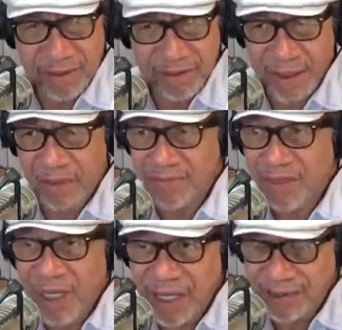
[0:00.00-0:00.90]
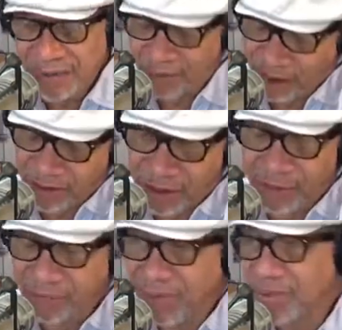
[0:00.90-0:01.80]
are some of us or some
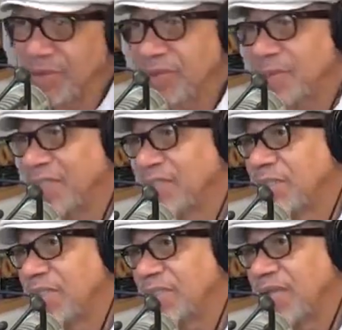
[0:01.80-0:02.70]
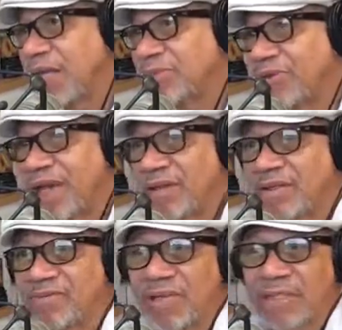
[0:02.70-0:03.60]
of you who spend too much time trying to
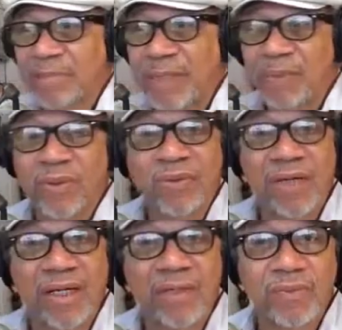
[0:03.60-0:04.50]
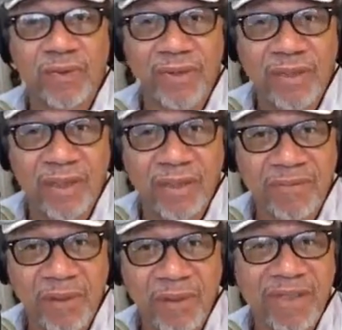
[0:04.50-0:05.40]
convince people who are unworthy of
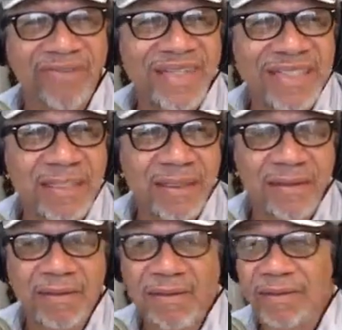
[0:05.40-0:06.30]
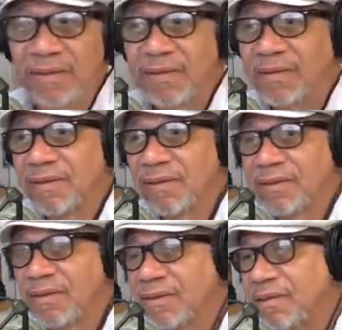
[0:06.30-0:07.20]
your convincing
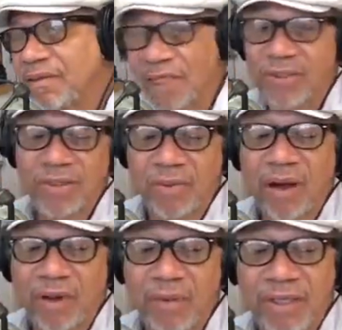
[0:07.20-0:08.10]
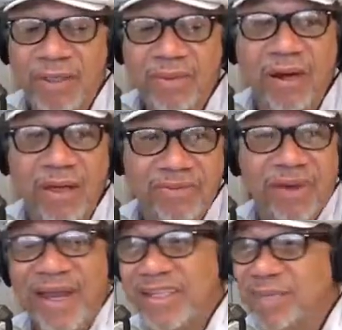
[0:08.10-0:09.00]
that you are what you are,
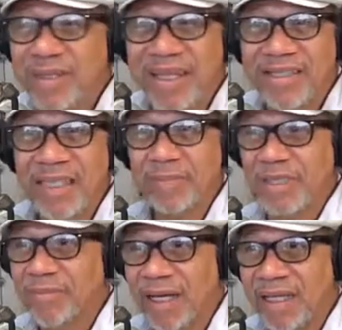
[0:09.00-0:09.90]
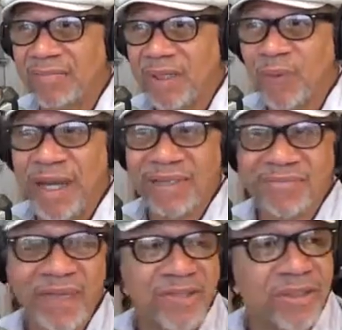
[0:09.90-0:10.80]
trying to be accepted by every white
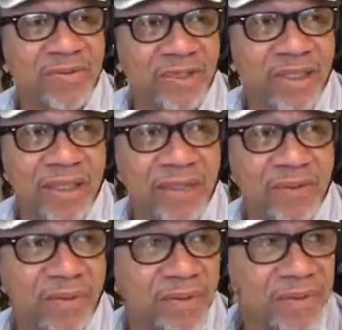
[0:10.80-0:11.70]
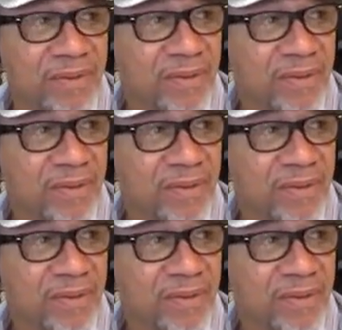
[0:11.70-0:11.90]
face you see, in quotes,